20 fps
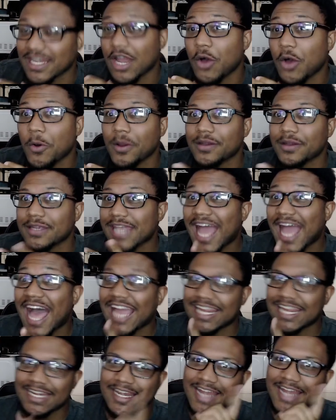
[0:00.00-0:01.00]
No,
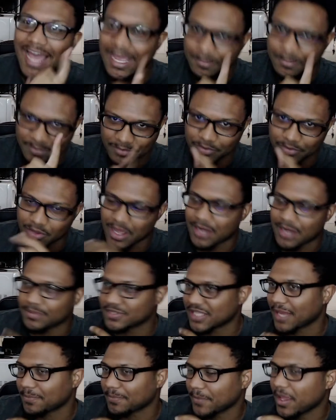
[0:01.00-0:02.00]
9 people got
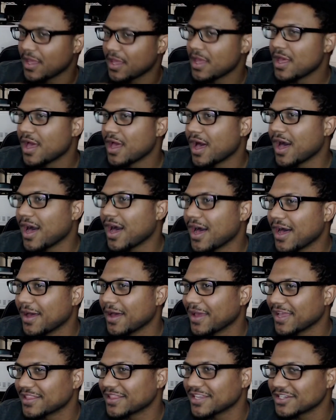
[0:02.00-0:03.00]
upset
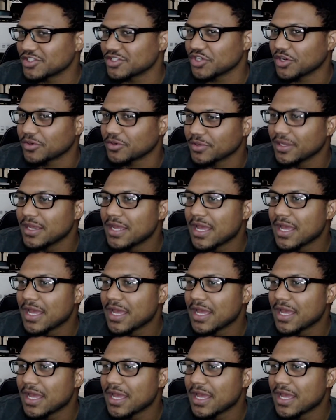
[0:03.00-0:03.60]
at that joke.